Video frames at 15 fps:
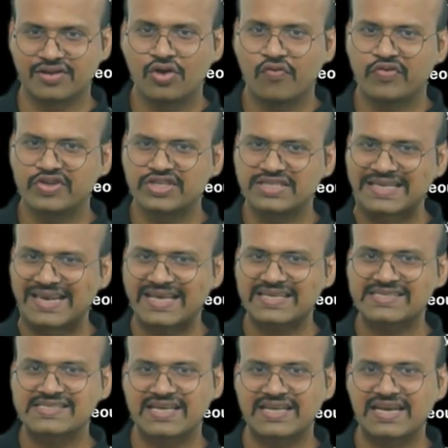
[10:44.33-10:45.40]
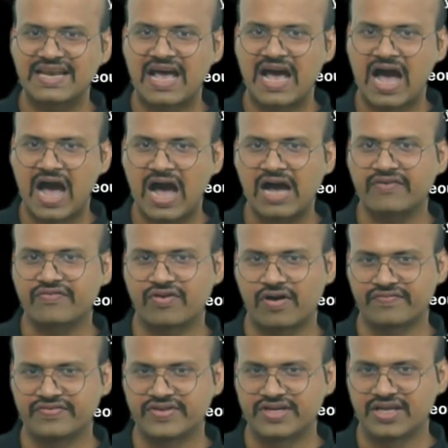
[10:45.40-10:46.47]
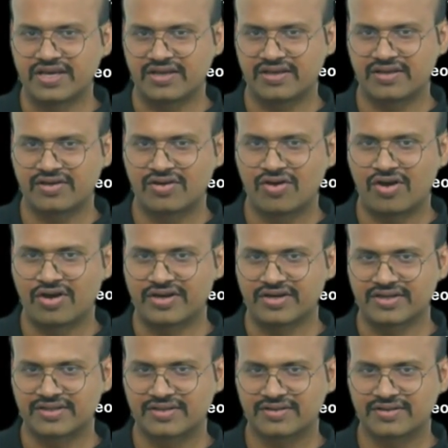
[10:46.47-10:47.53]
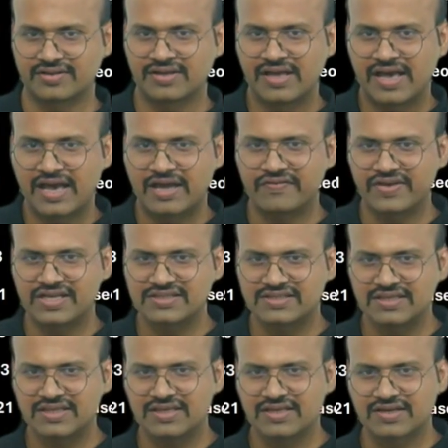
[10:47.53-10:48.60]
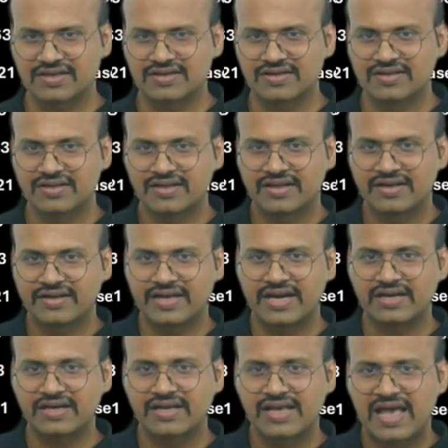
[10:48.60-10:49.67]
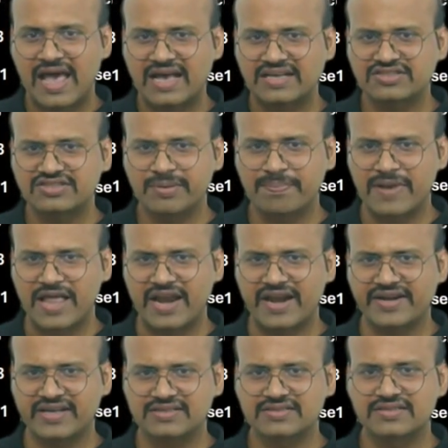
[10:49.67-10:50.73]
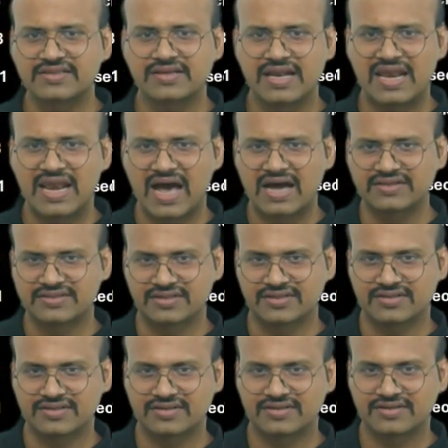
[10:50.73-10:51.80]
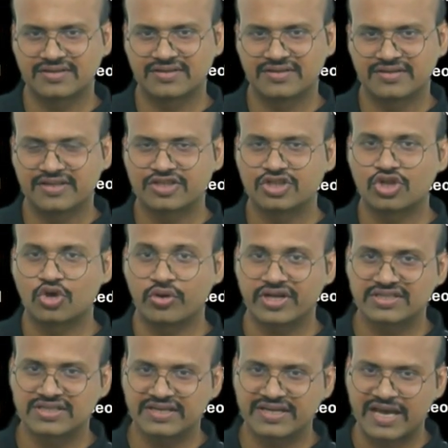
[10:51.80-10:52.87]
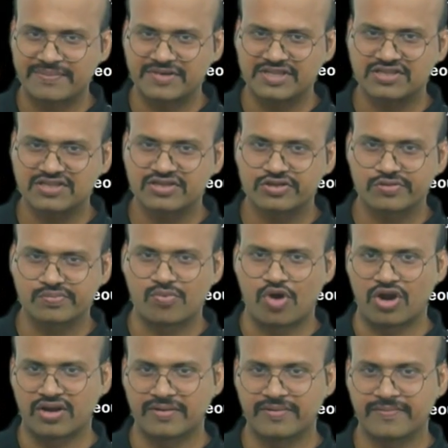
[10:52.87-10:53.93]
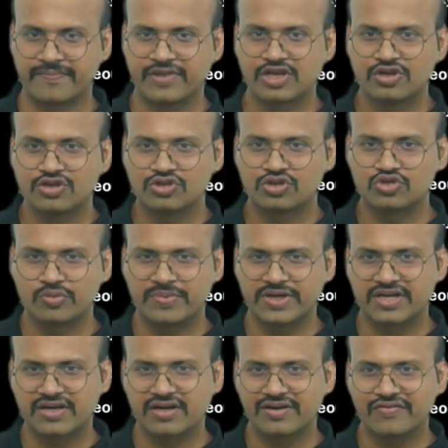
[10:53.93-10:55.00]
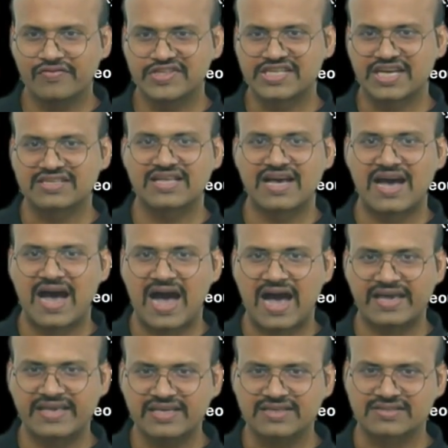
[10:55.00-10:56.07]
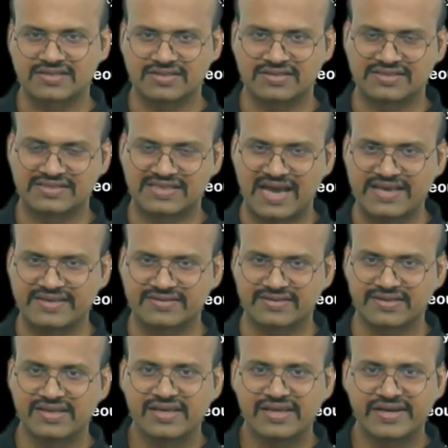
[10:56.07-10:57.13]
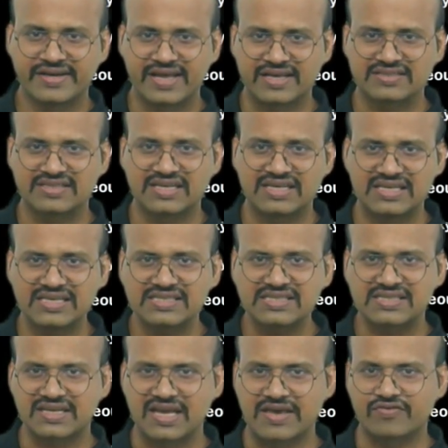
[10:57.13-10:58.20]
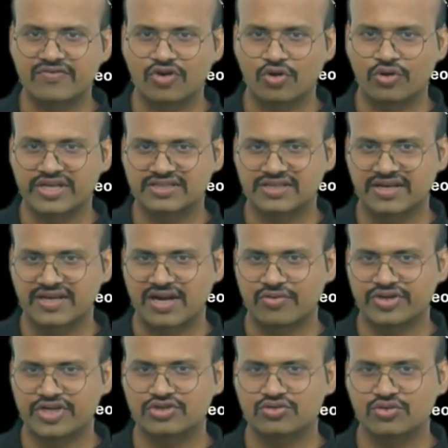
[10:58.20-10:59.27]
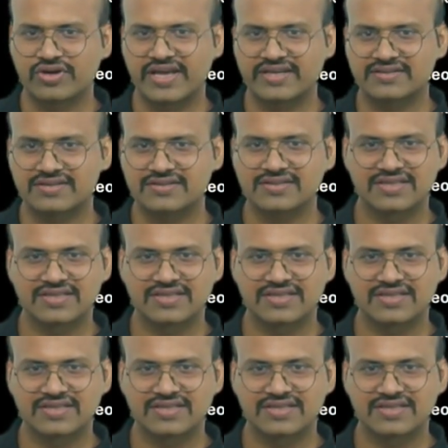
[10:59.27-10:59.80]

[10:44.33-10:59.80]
which is less than half of the day on Earth. And we can see here that as the planet is larger, the rotation time is smaller. So Jupiter, which has the highest size, it has the least time for rotation around its own axis.